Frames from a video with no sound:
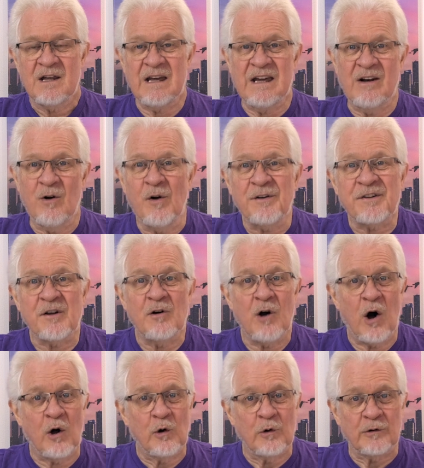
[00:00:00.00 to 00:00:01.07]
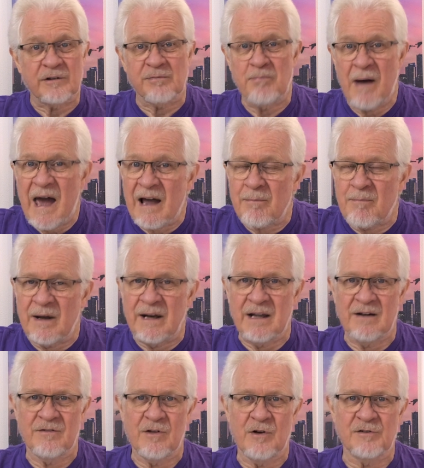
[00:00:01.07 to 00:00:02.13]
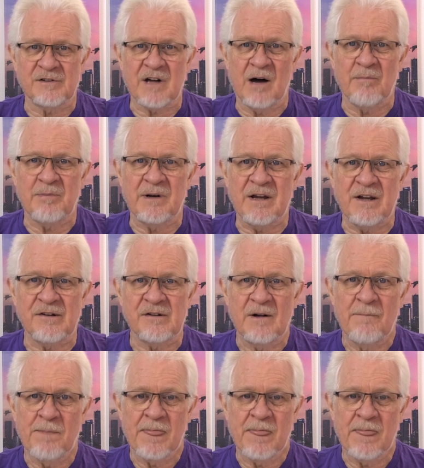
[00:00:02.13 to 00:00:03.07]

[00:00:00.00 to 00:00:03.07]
it also holds back many of those companies